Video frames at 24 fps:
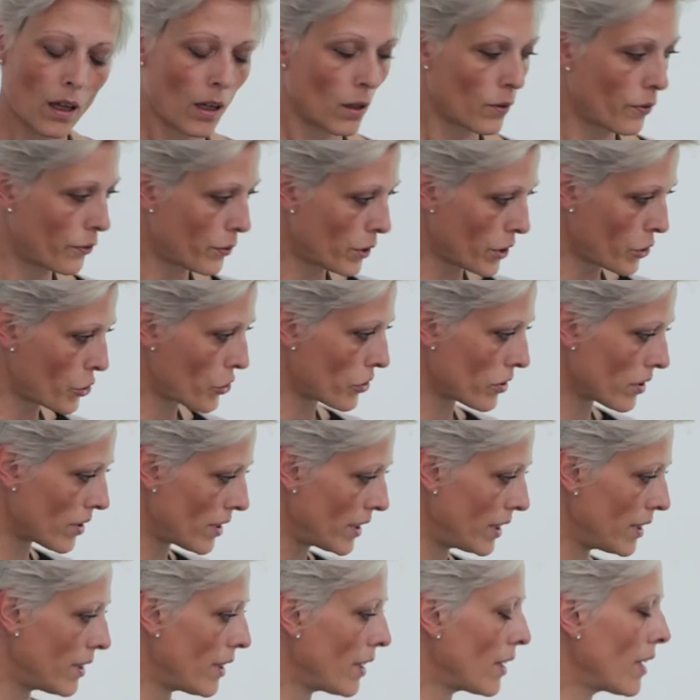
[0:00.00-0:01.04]

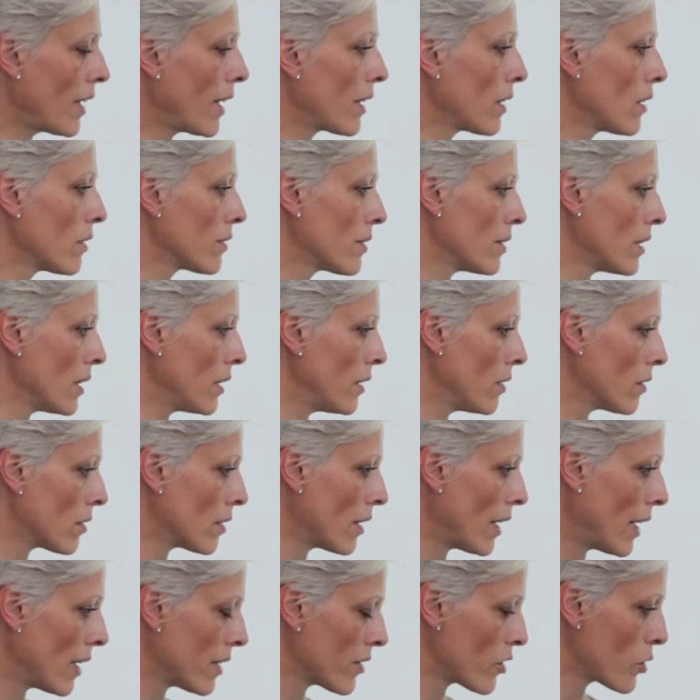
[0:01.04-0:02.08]
Unfortunately, they cannot incur
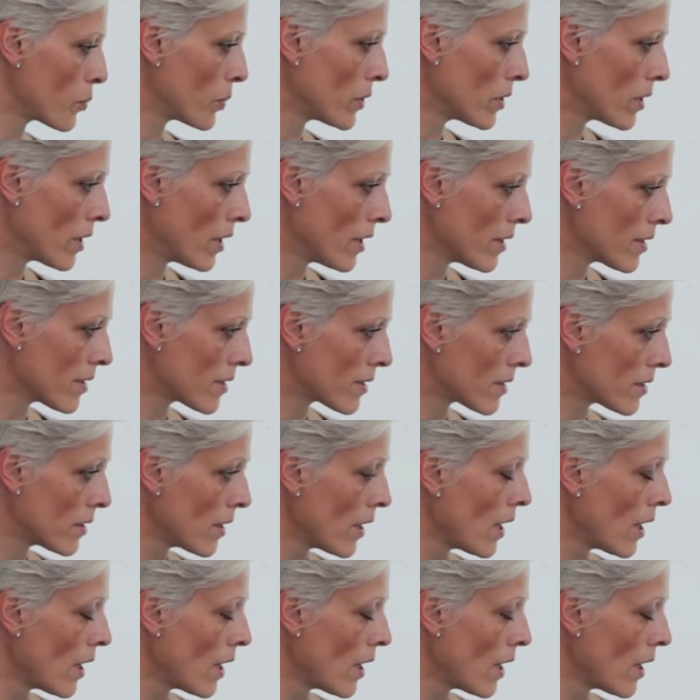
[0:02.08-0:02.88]
eligible costs.